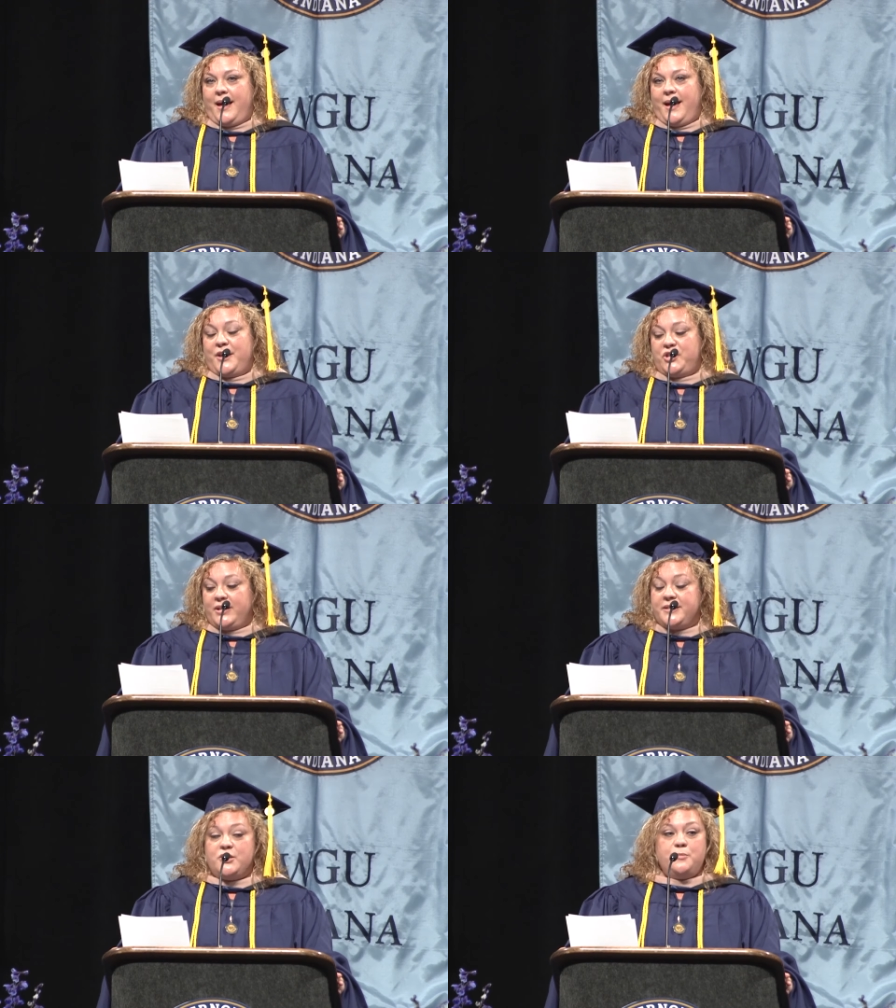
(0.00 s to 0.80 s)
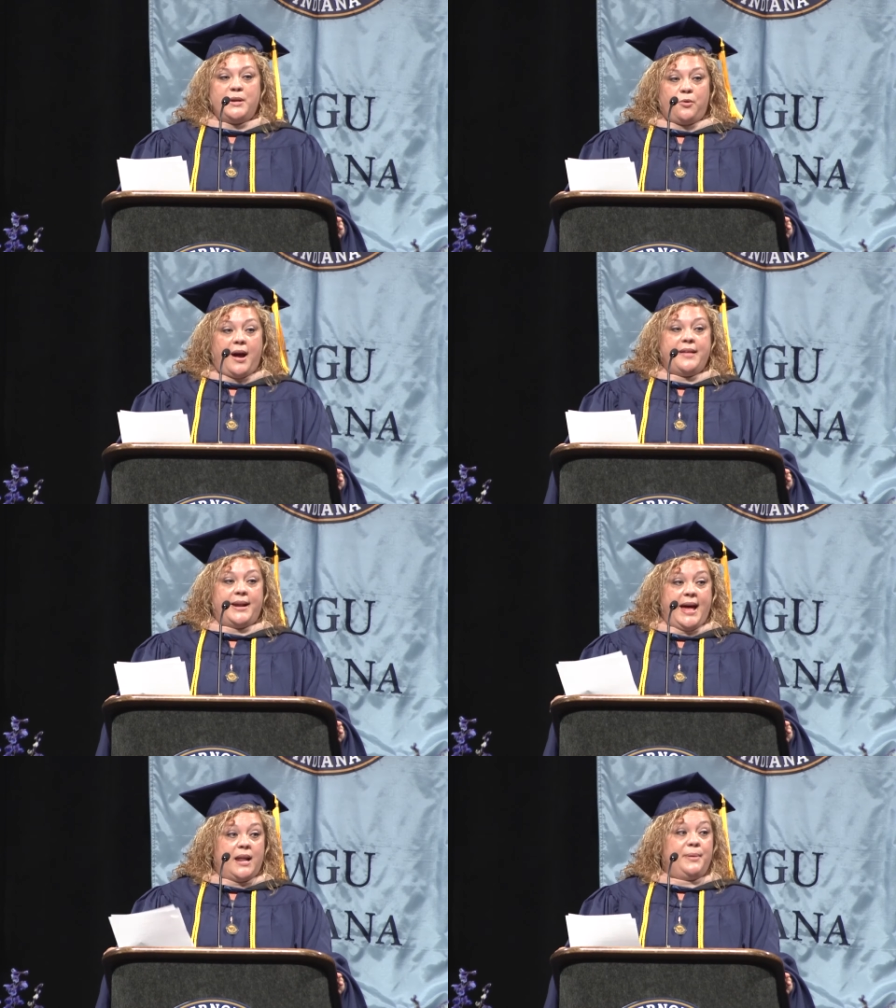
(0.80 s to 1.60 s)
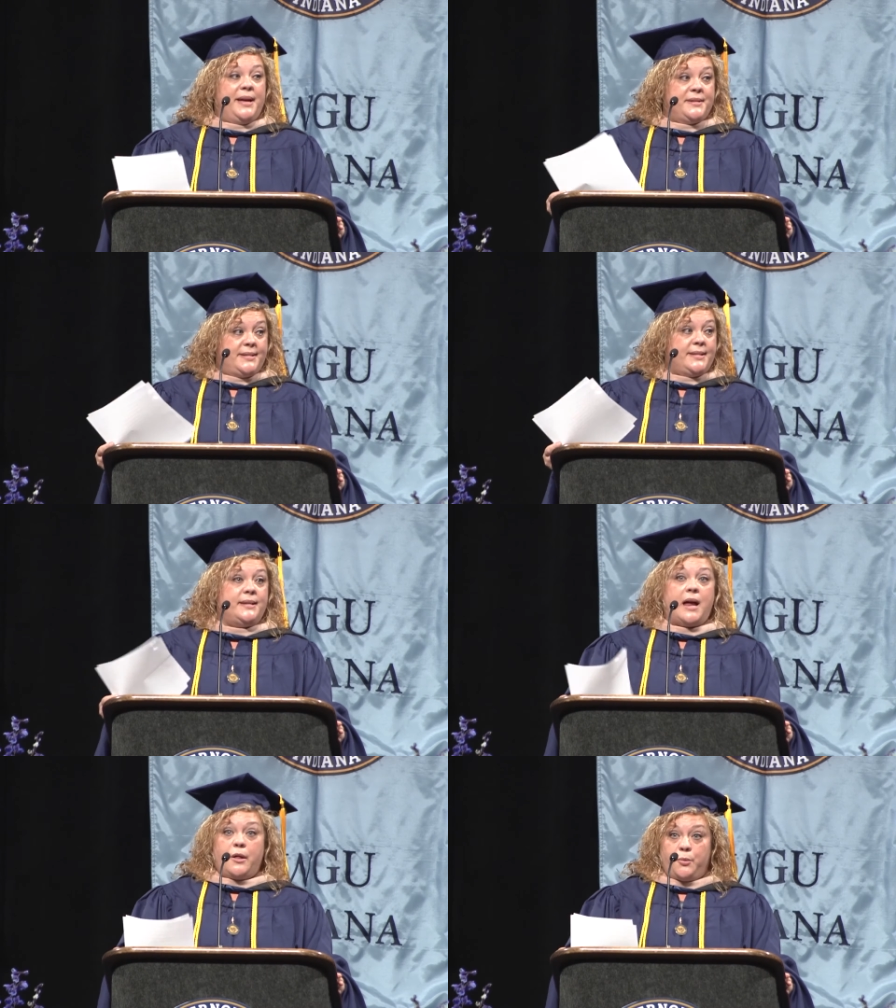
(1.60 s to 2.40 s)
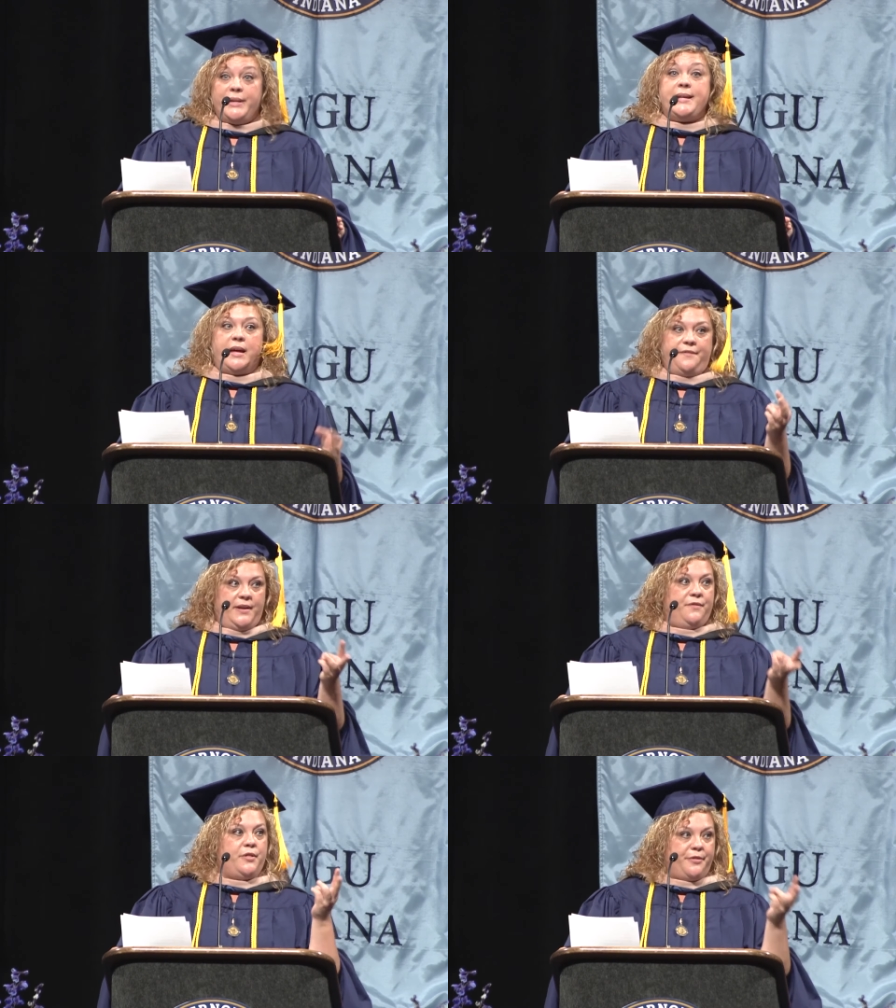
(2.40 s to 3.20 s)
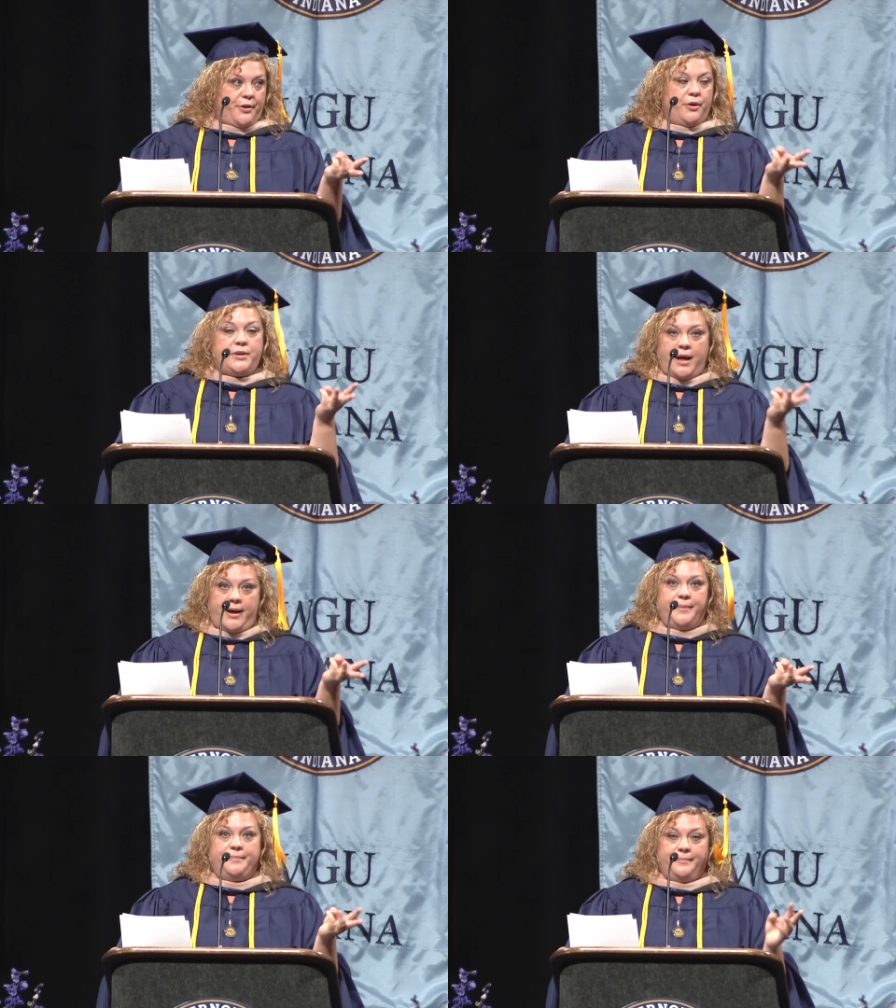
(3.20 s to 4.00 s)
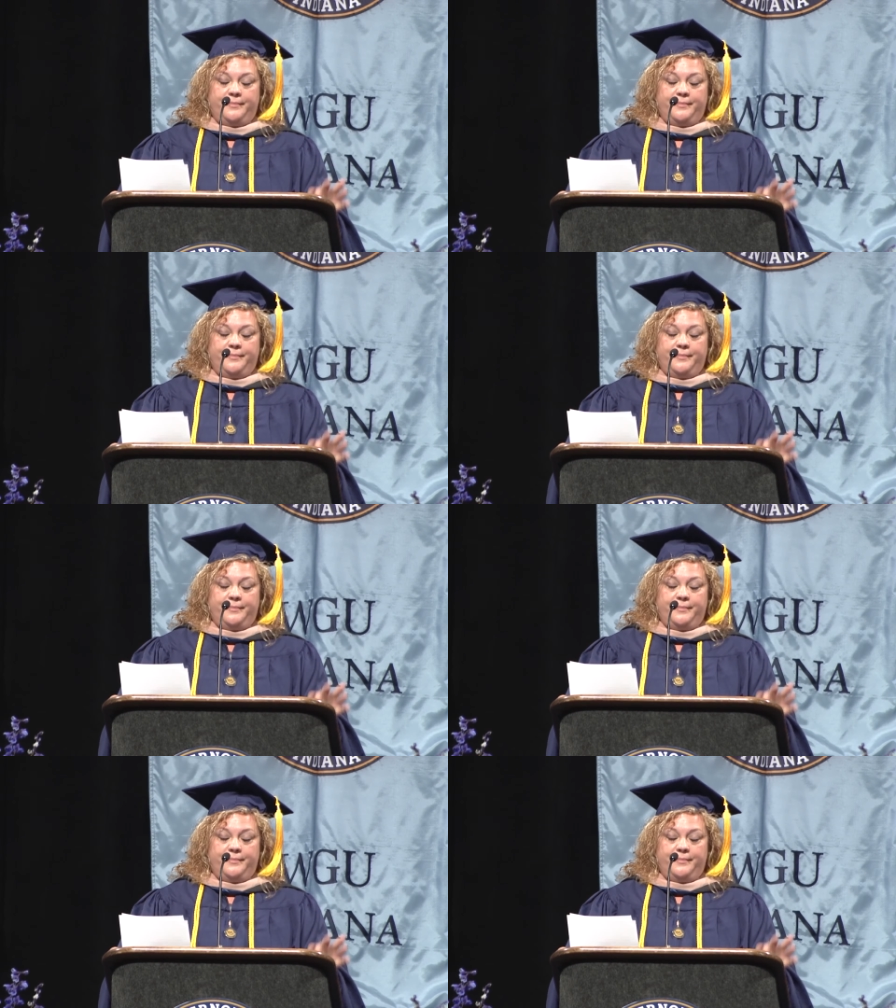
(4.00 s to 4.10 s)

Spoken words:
And she listened to me cry that I had to pay the $60 retake fee for the third time.